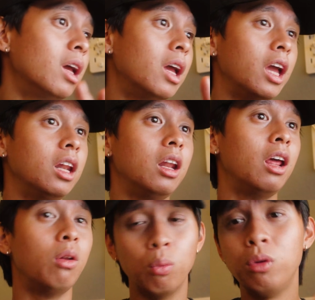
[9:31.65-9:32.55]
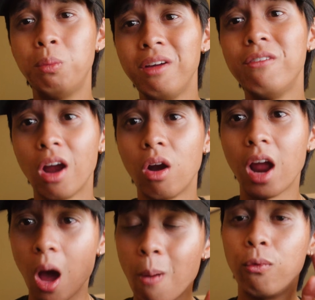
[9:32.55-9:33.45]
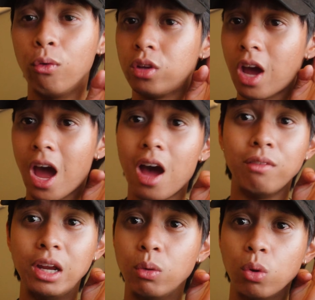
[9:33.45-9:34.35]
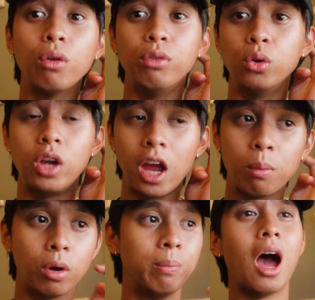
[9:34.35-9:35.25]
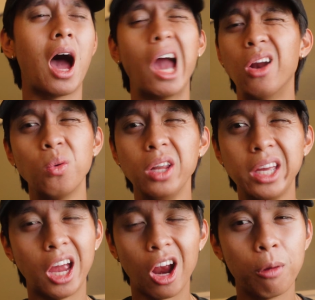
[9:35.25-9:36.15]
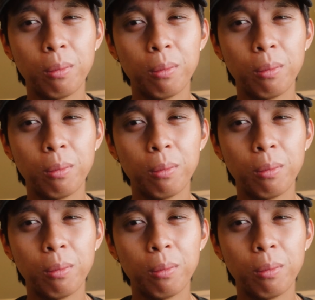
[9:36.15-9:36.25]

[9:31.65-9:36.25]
it would be very helpful to have a rear view camera. I don't really care